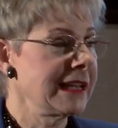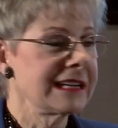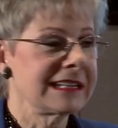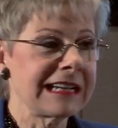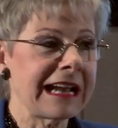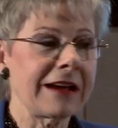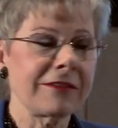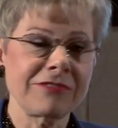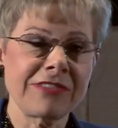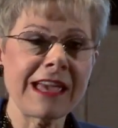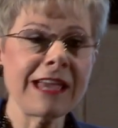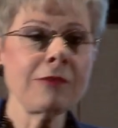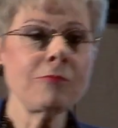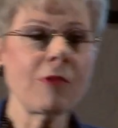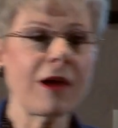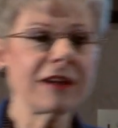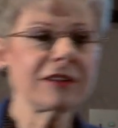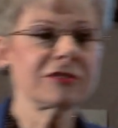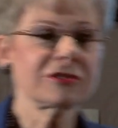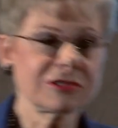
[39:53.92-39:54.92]
Now, they
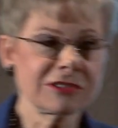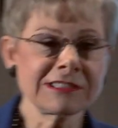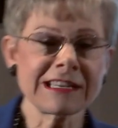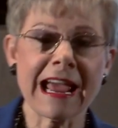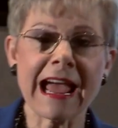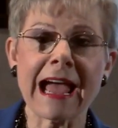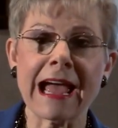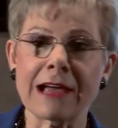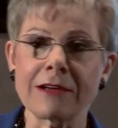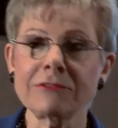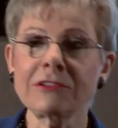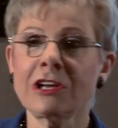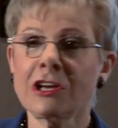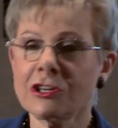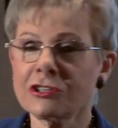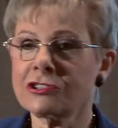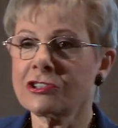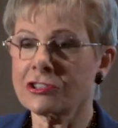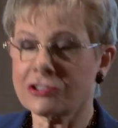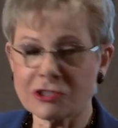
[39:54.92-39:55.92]
went down
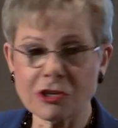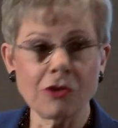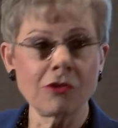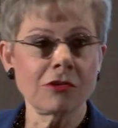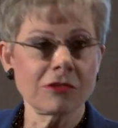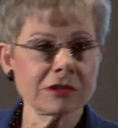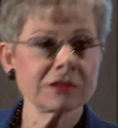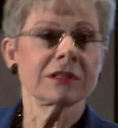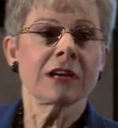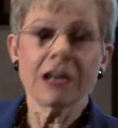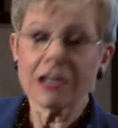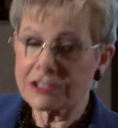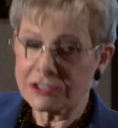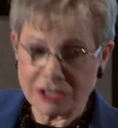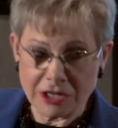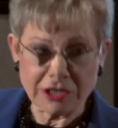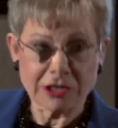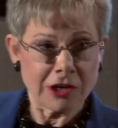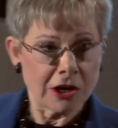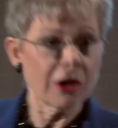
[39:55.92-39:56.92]
to talk
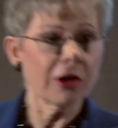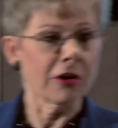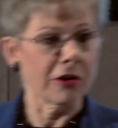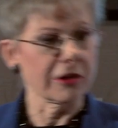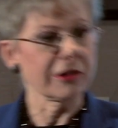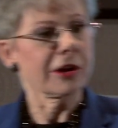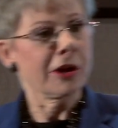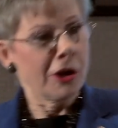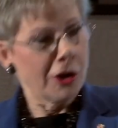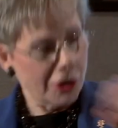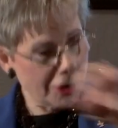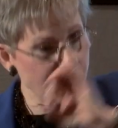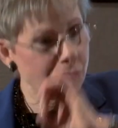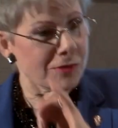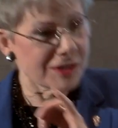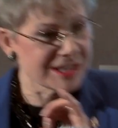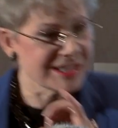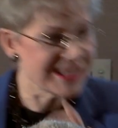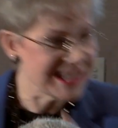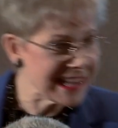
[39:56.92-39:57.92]
to Kirk, who
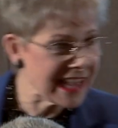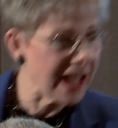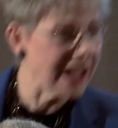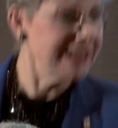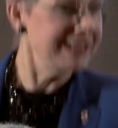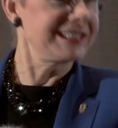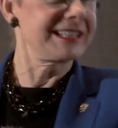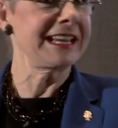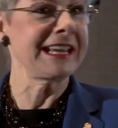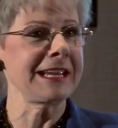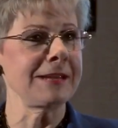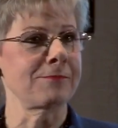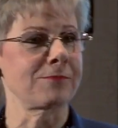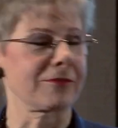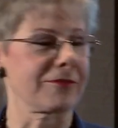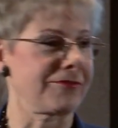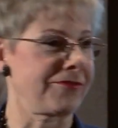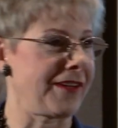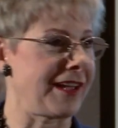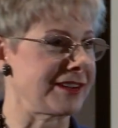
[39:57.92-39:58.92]
was the I T
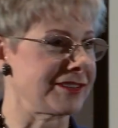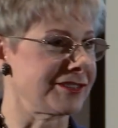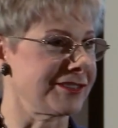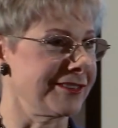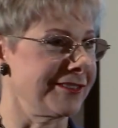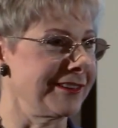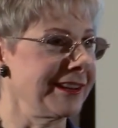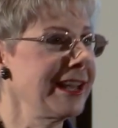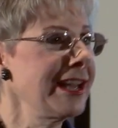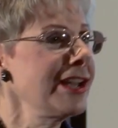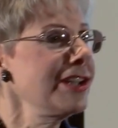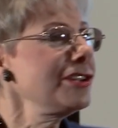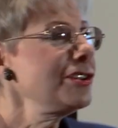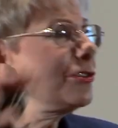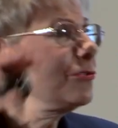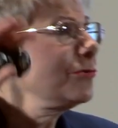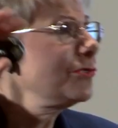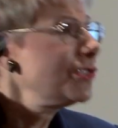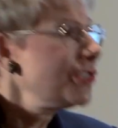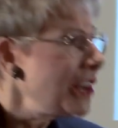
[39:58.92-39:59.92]
professional.
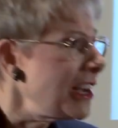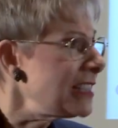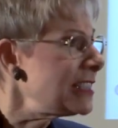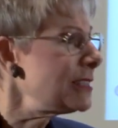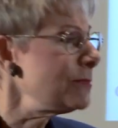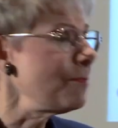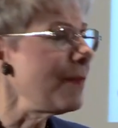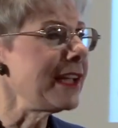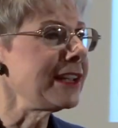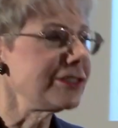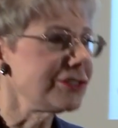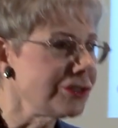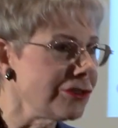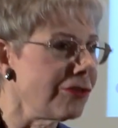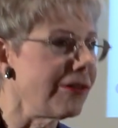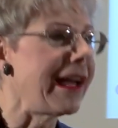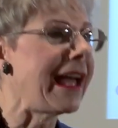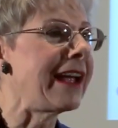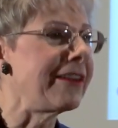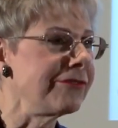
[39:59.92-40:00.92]
You just make
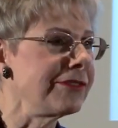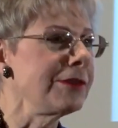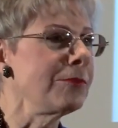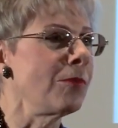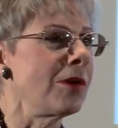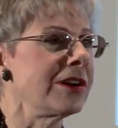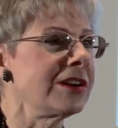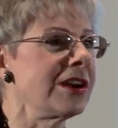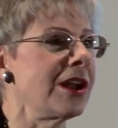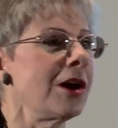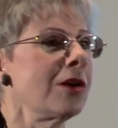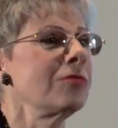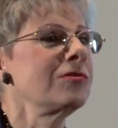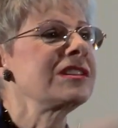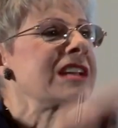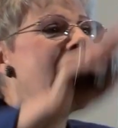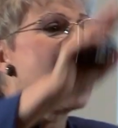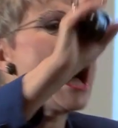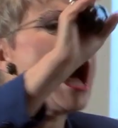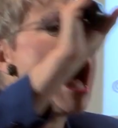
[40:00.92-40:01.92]
sure everyone
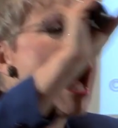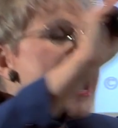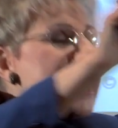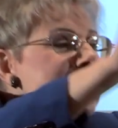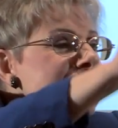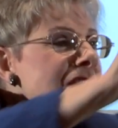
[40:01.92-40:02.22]
knows, I